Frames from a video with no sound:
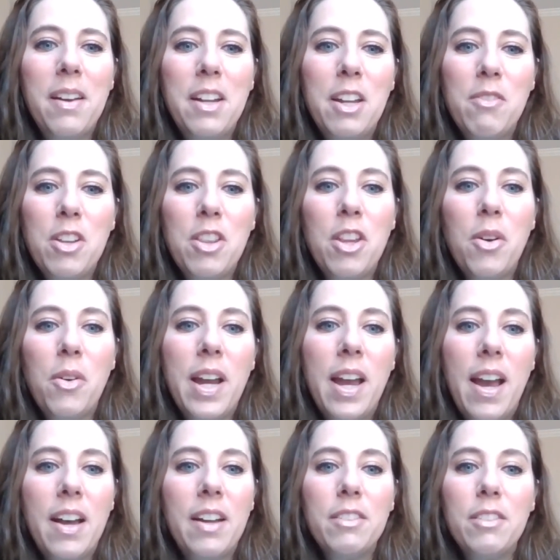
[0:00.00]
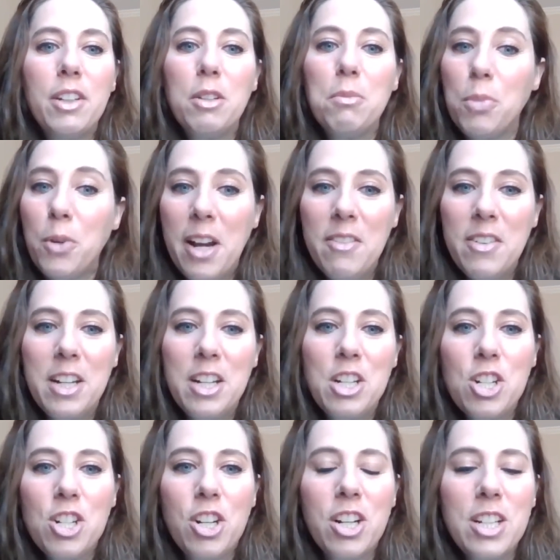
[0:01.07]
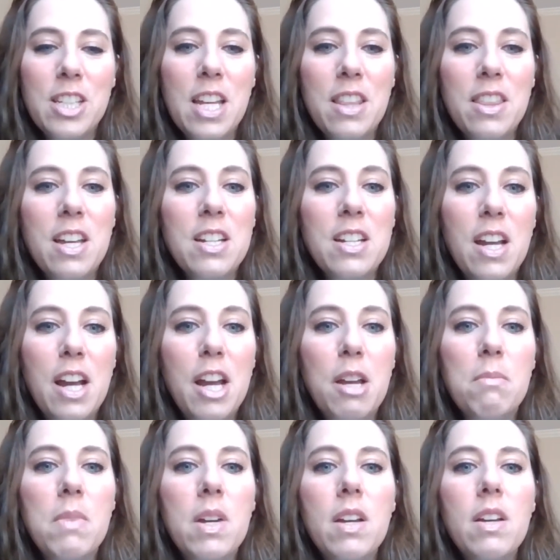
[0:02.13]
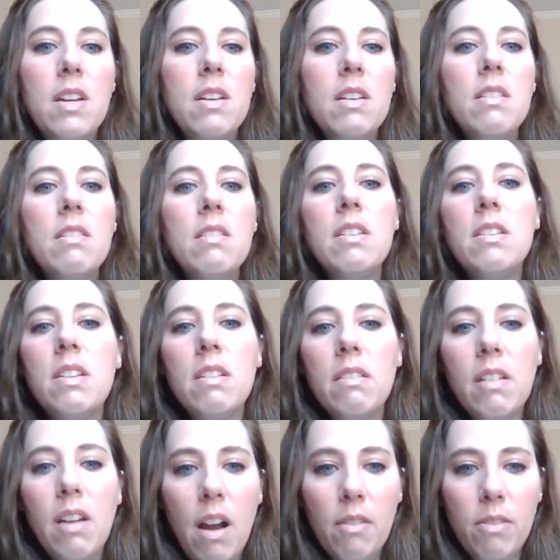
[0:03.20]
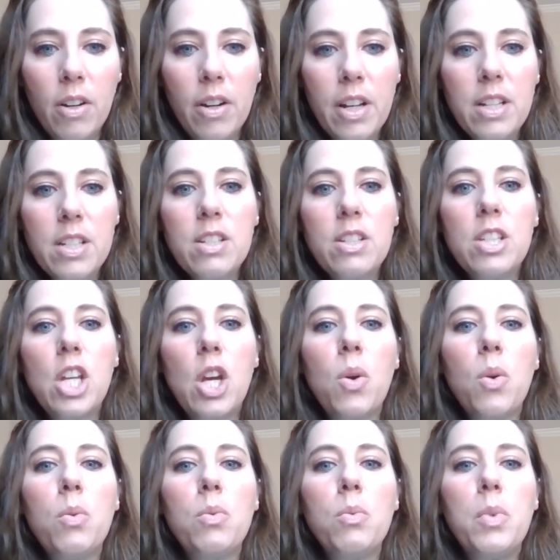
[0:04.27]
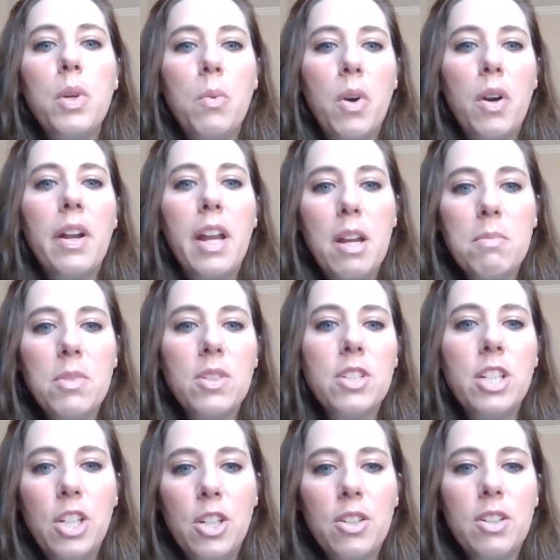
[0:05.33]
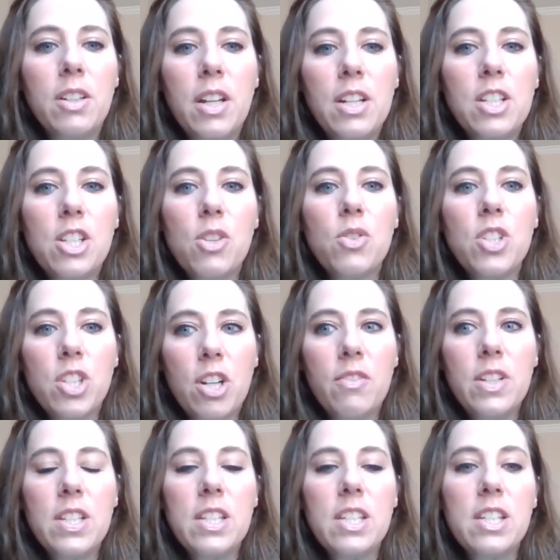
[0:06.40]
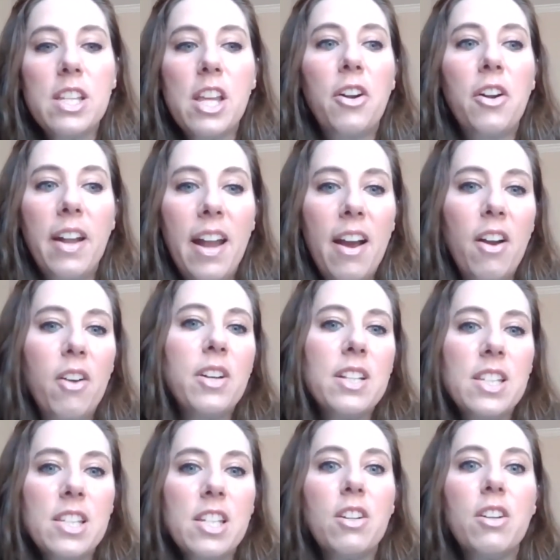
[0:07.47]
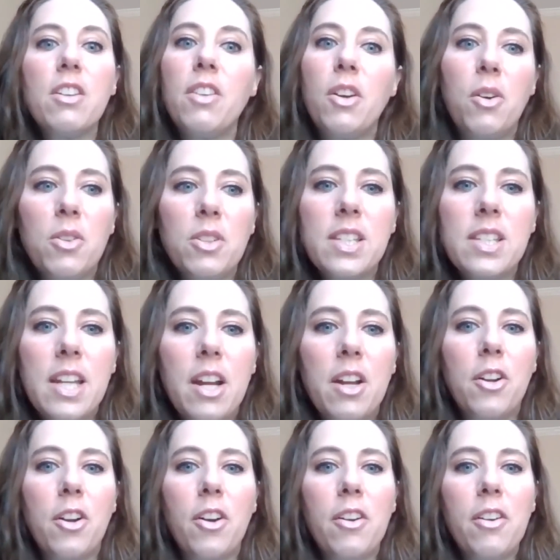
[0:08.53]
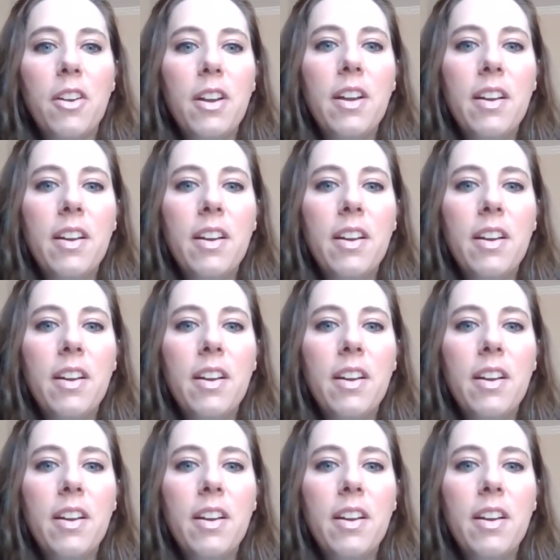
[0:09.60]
And even though I had good private insurance at that time, it didn't cover it. So we weren't able to utilize those services that are now considered the gold standard.